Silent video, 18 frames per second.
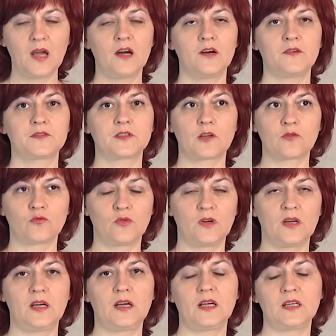The
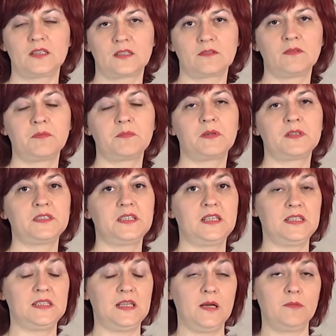second one
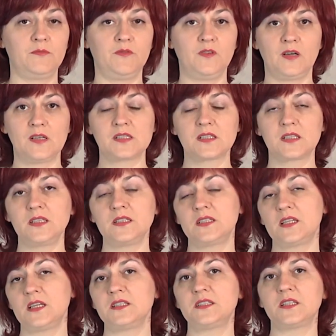is to crochet
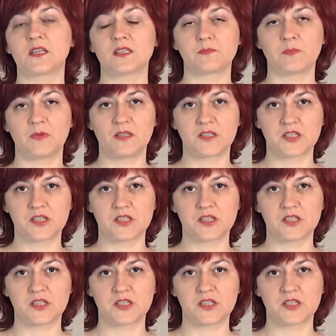trims,